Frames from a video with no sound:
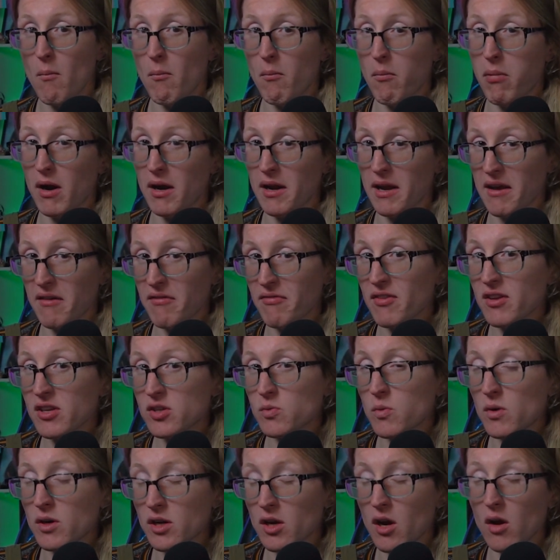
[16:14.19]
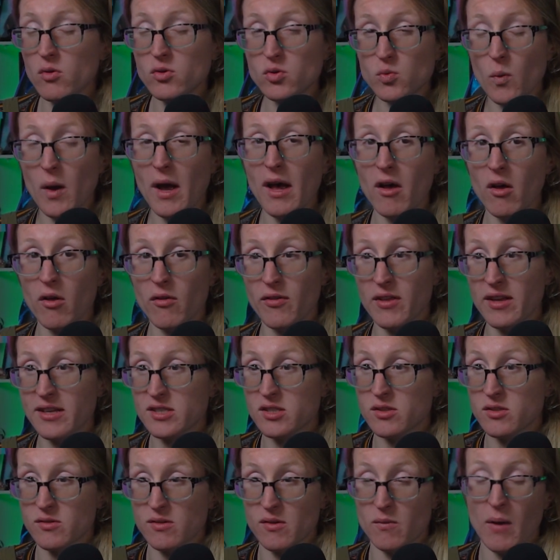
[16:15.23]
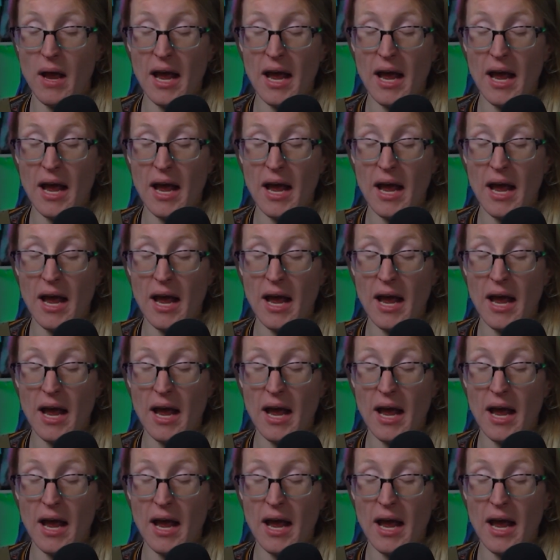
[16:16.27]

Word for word: but if this one goes well, this